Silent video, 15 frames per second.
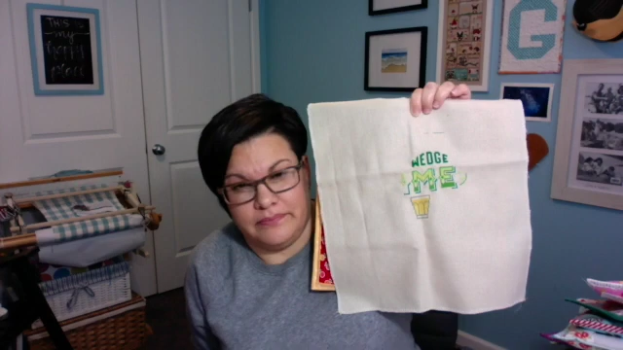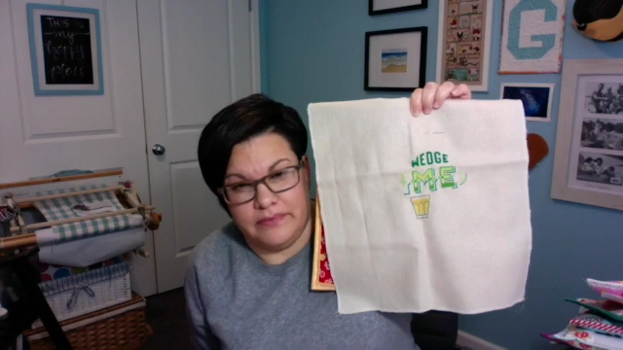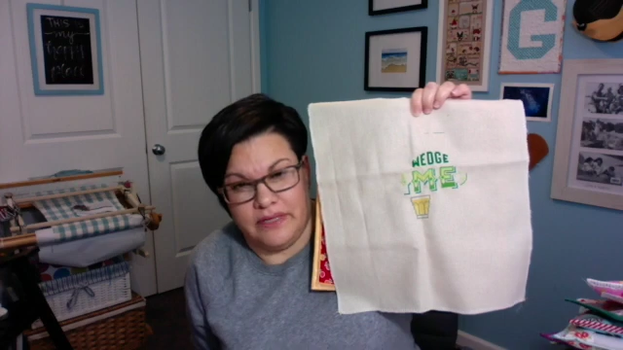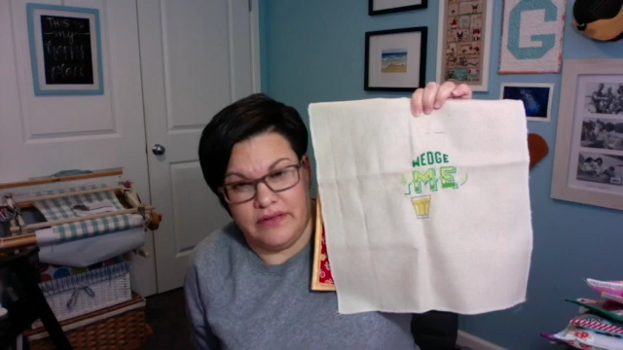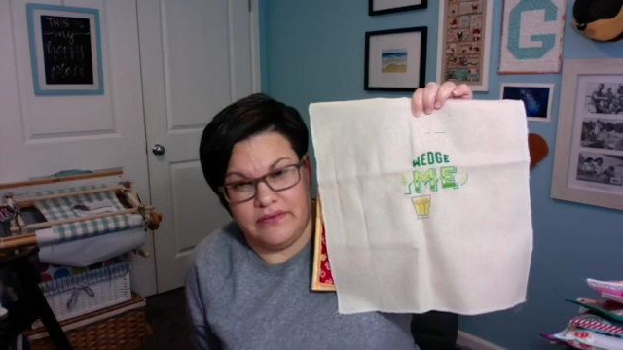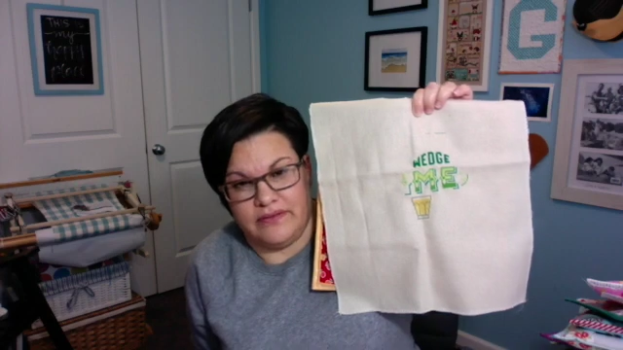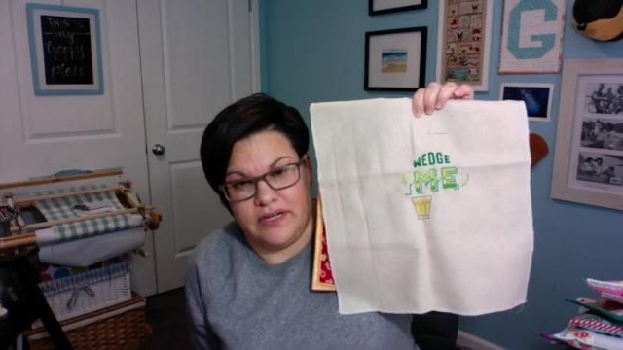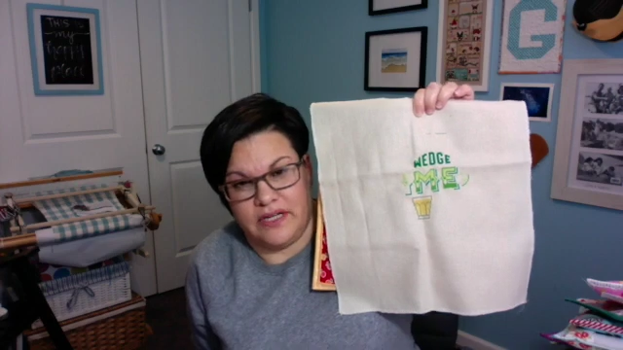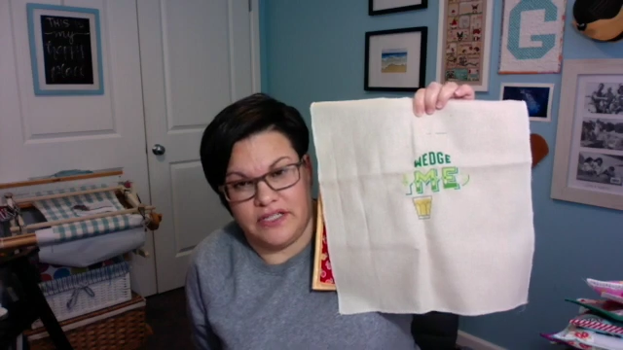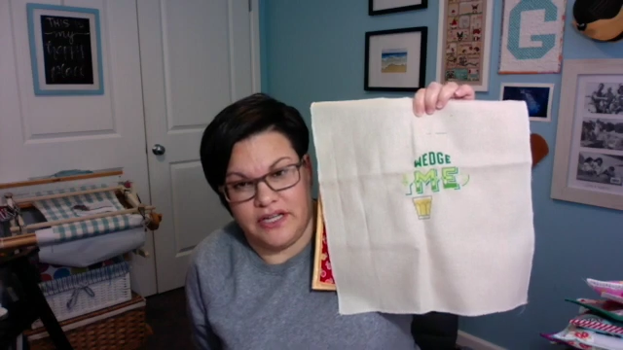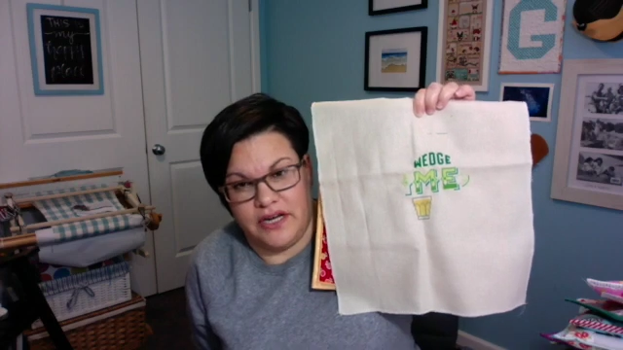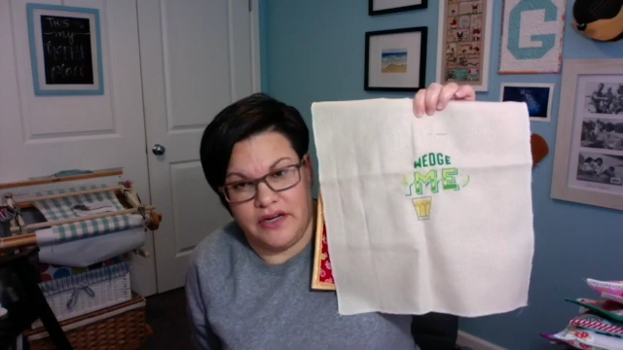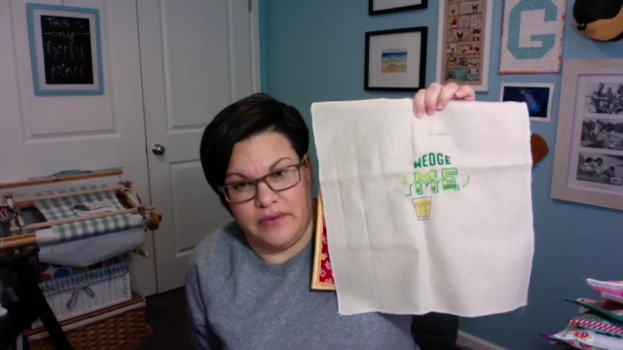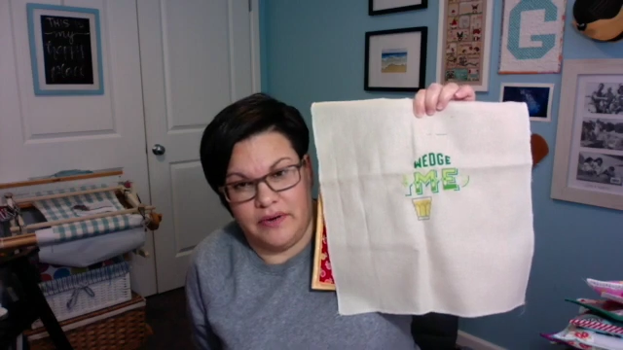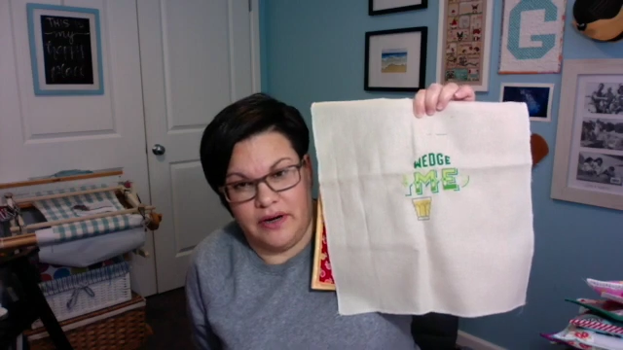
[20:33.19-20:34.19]
if not
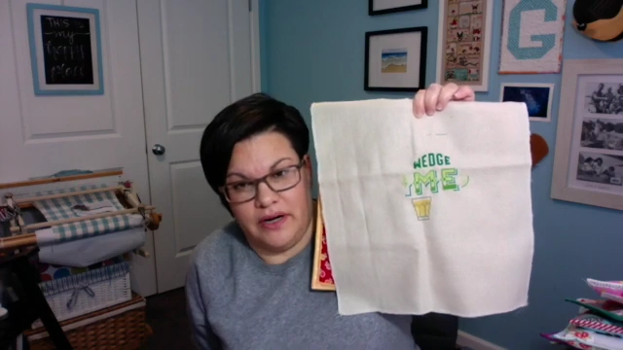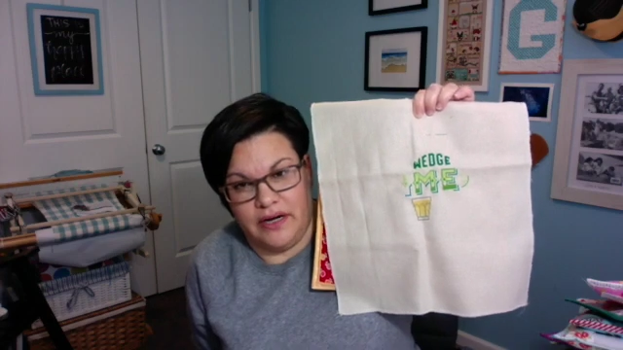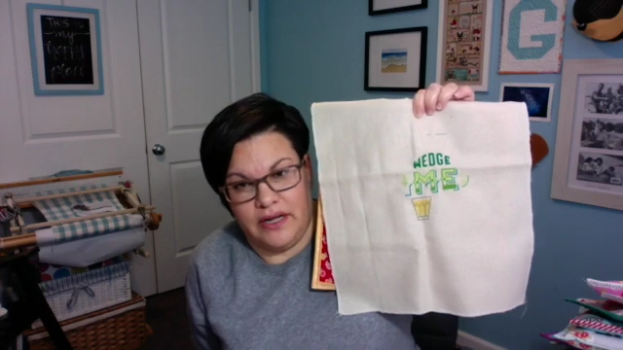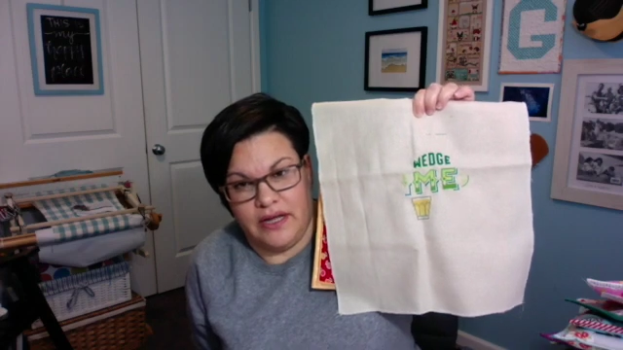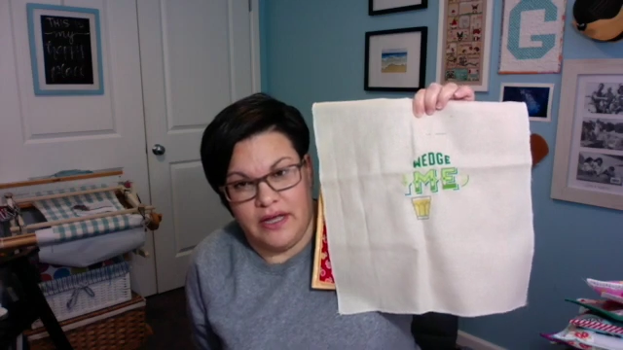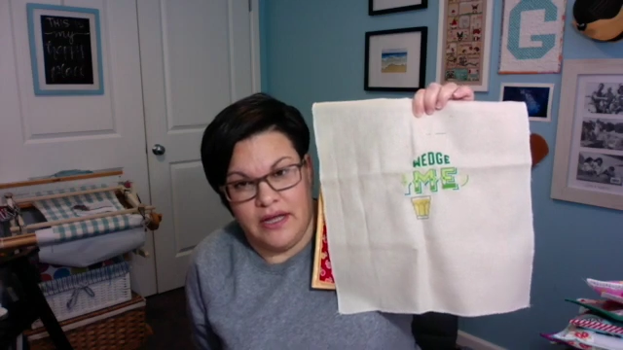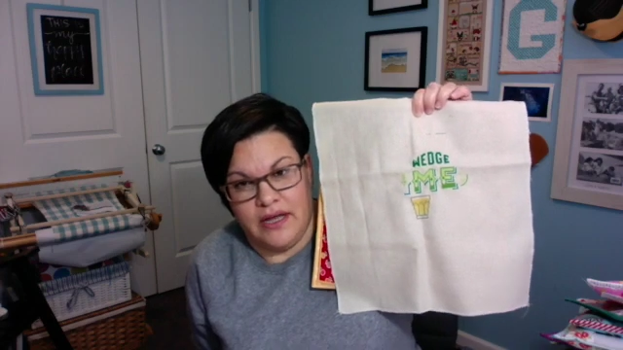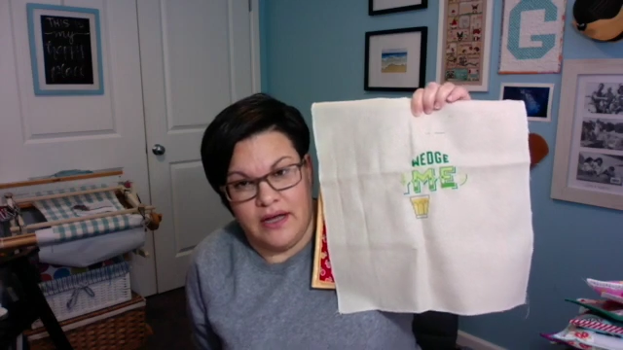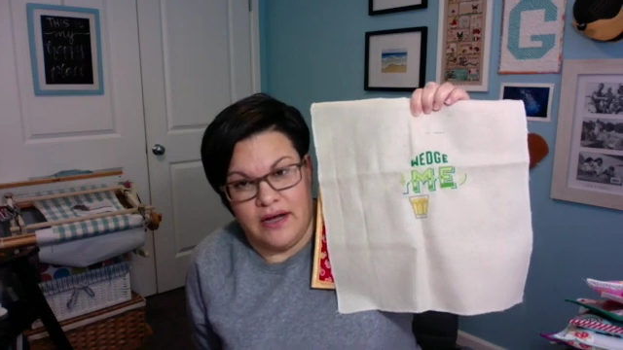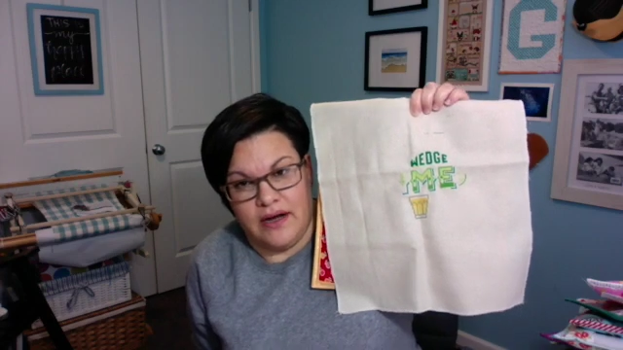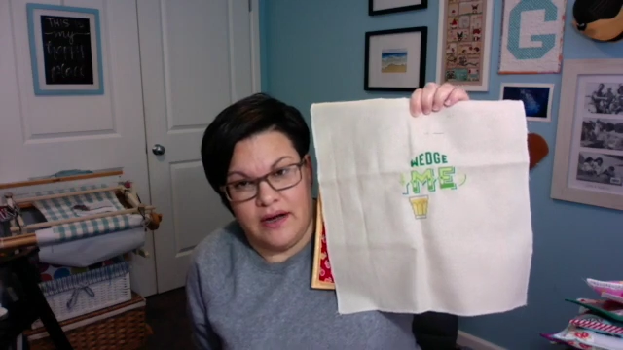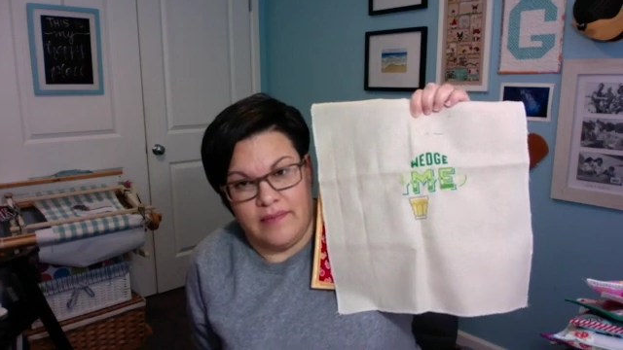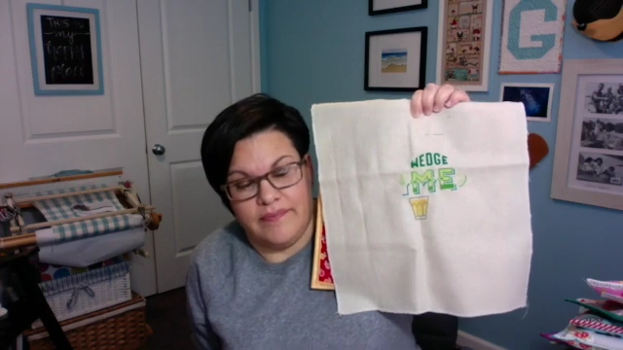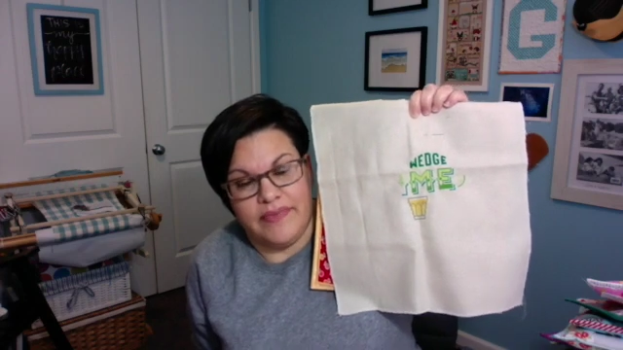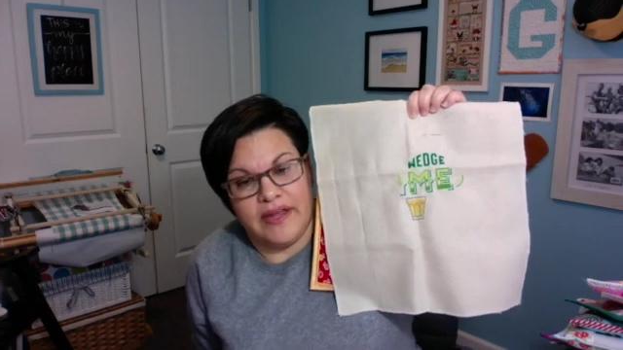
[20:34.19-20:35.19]
January.
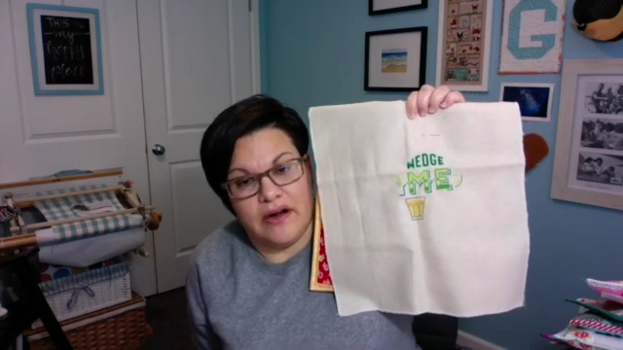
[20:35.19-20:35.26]
They